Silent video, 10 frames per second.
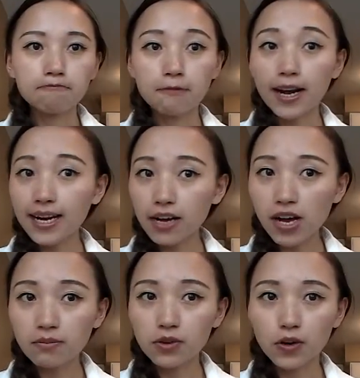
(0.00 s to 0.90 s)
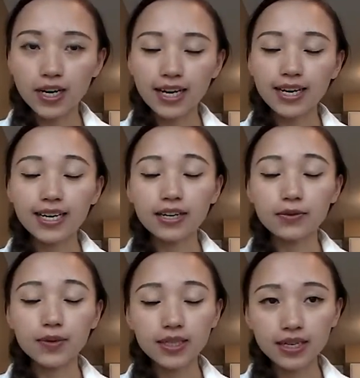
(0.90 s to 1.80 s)
Right now, I'm learning
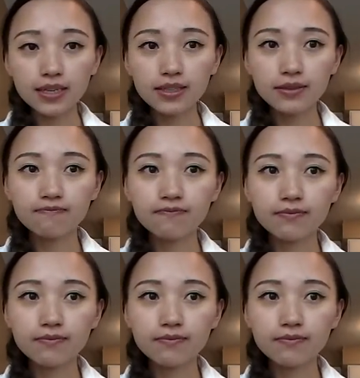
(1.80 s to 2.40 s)
linguistics.